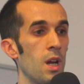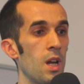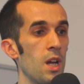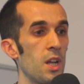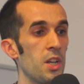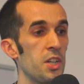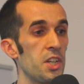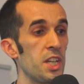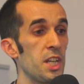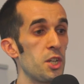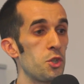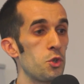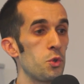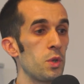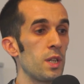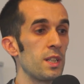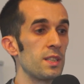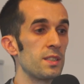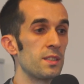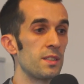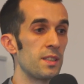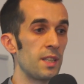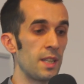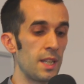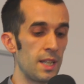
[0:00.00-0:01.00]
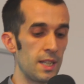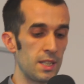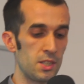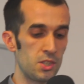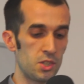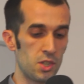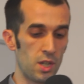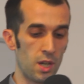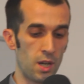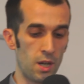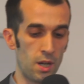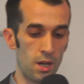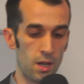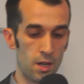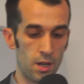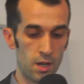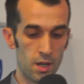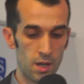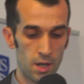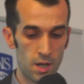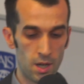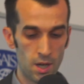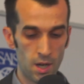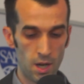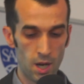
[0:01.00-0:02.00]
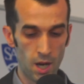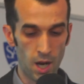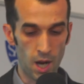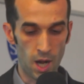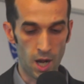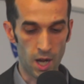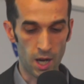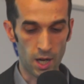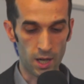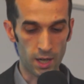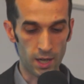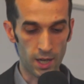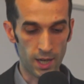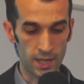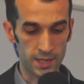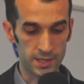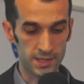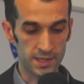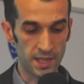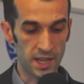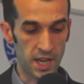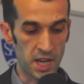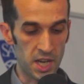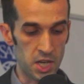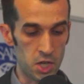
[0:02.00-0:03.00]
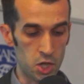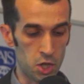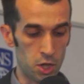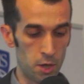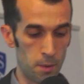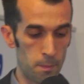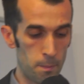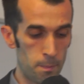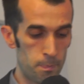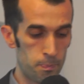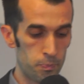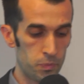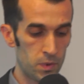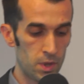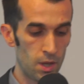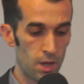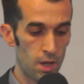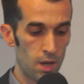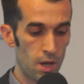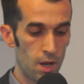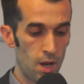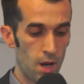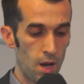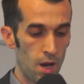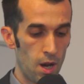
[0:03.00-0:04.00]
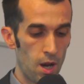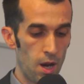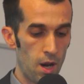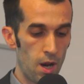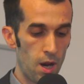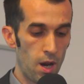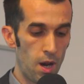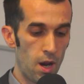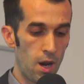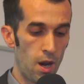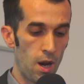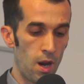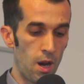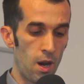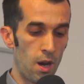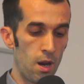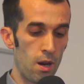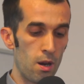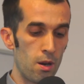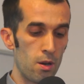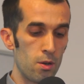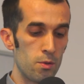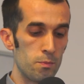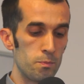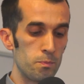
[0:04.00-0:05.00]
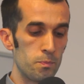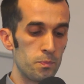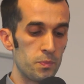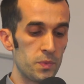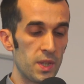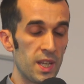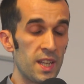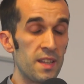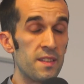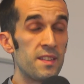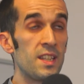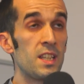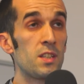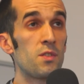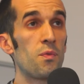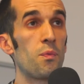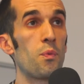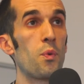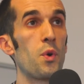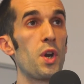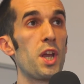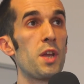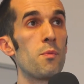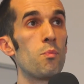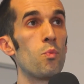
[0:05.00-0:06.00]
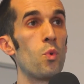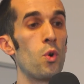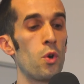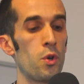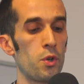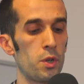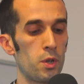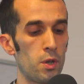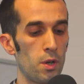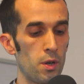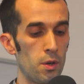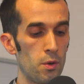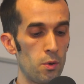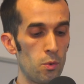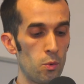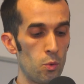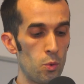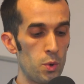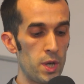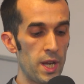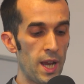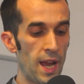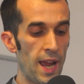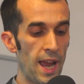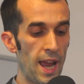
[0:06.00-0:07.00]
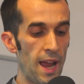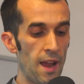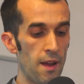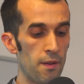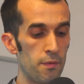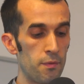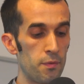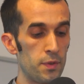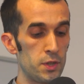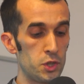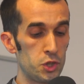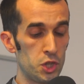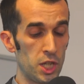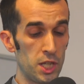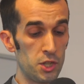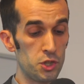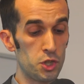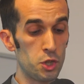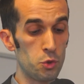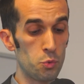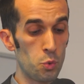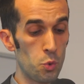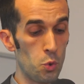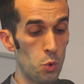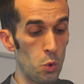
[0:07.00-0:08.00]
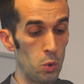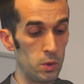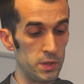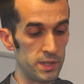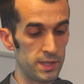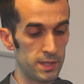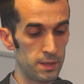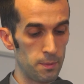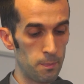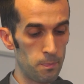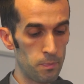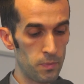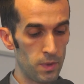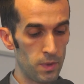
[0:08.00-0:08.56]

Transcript: national states are saying. In this framework, we have changing rules.